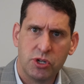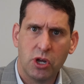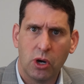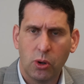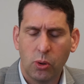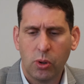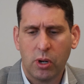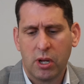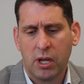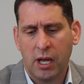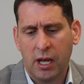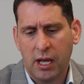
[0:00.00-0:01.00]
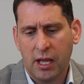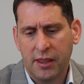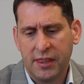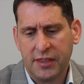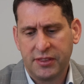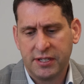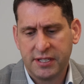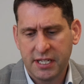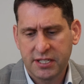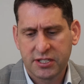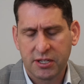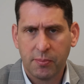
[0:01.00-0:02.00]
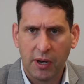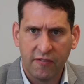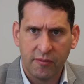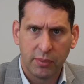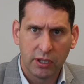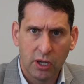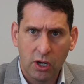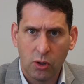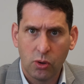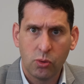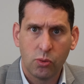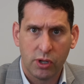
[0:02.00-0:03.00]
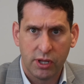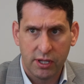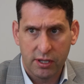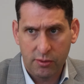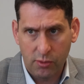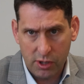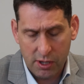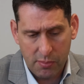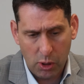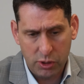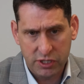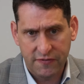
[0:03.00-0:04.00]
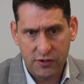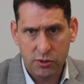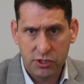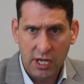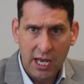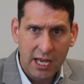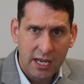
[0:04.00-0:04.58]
we know that the discs above and below, where the bone is fused,